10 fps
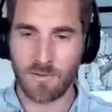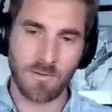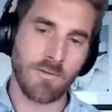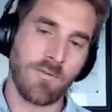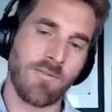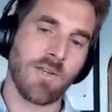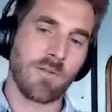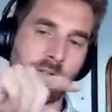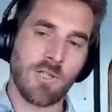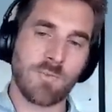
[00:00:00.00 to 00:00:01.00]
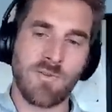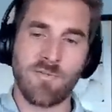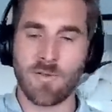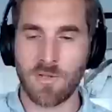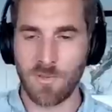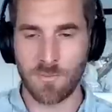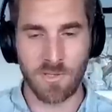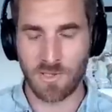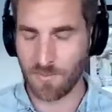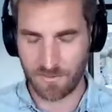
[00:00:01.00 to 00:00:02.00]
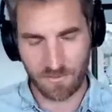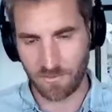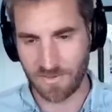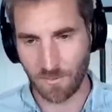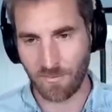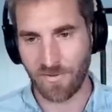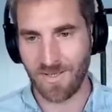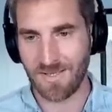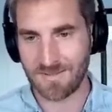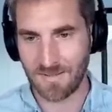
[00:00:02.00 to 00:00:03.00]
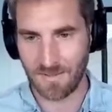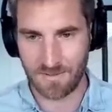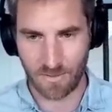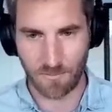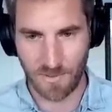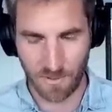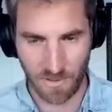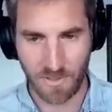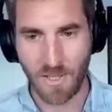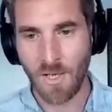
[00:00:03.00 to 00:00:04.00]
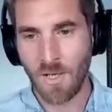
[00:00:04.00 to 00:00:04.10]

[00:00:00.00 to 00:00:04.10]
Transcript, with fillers: the, the thing just before the mnemonic, but to simplify, let's say it's the mnemonic.